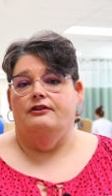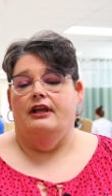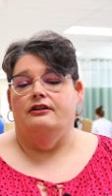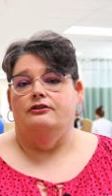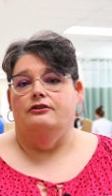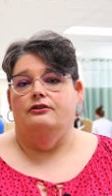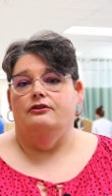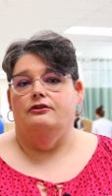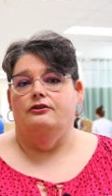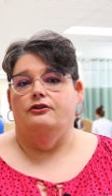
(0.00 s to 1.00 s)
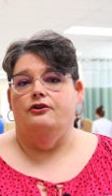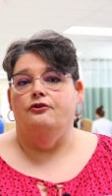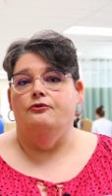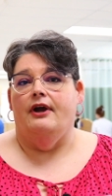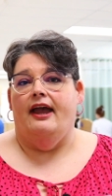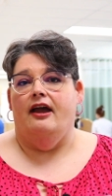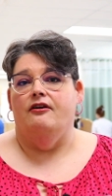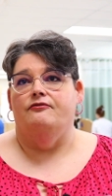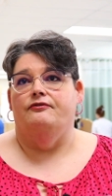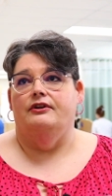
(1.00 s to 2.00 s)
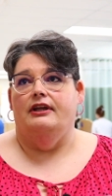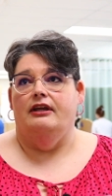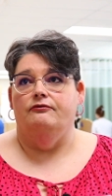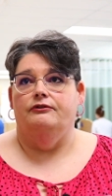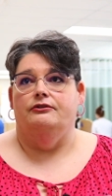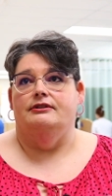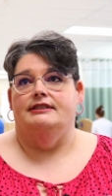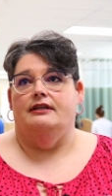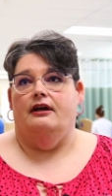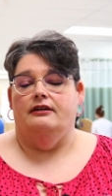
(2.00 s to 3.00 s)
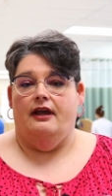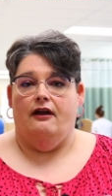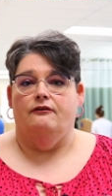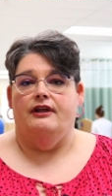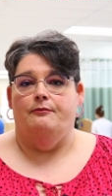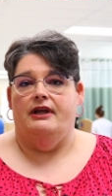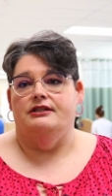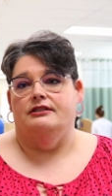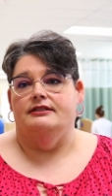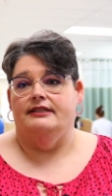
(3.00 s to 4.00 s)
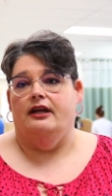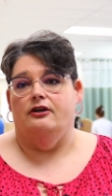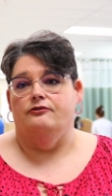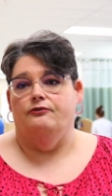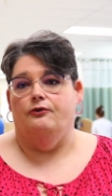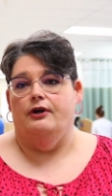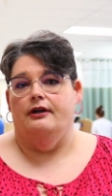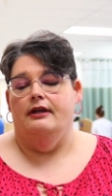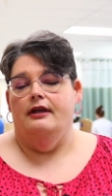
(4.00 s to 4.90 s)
then you have influence on how that patient is cared for.